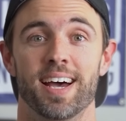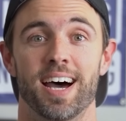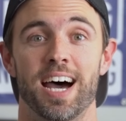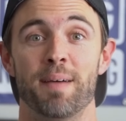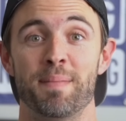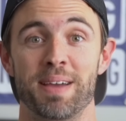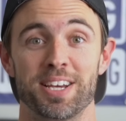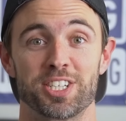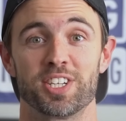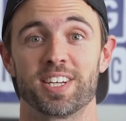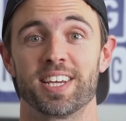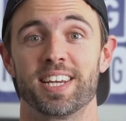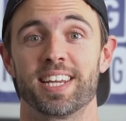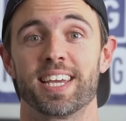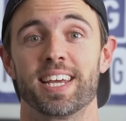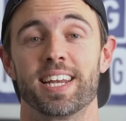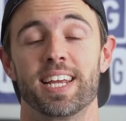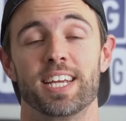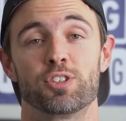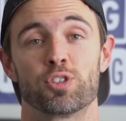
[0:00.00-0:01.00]
I'm actually going to
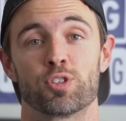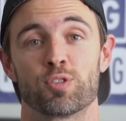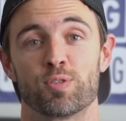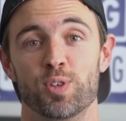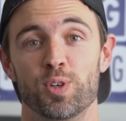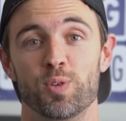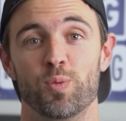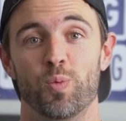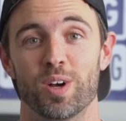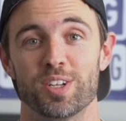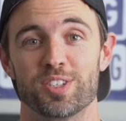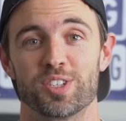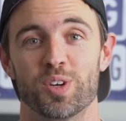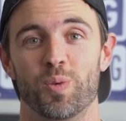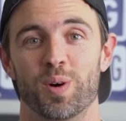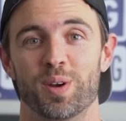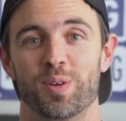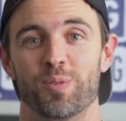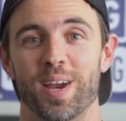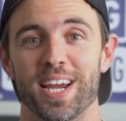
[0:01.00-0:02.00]
get a true
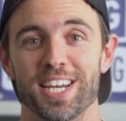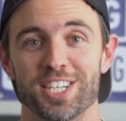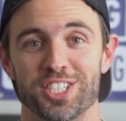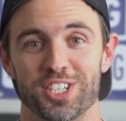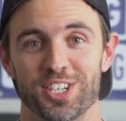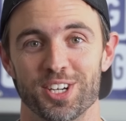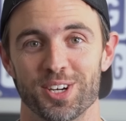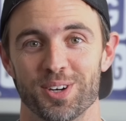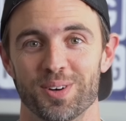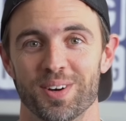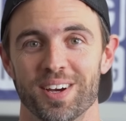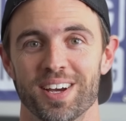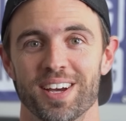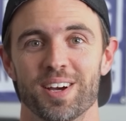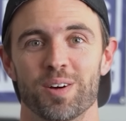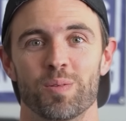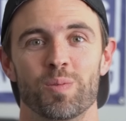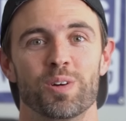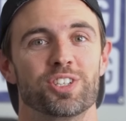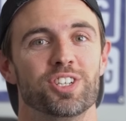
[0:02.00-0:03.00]
1-to-1 ratio,
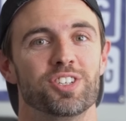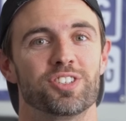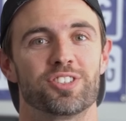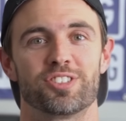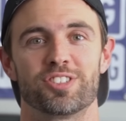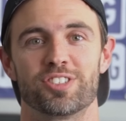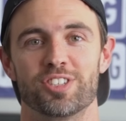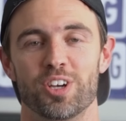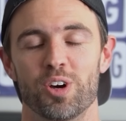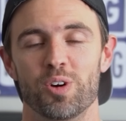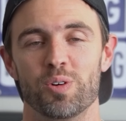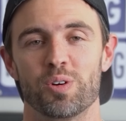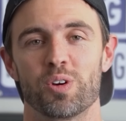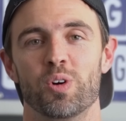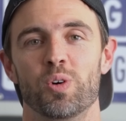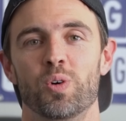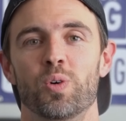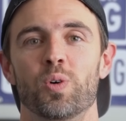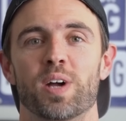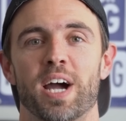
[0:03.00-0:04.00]
which is so
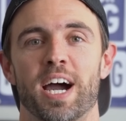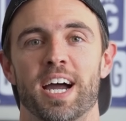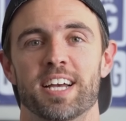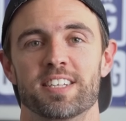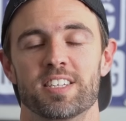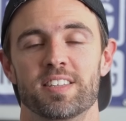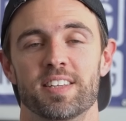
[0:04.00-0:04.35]
cool, guys.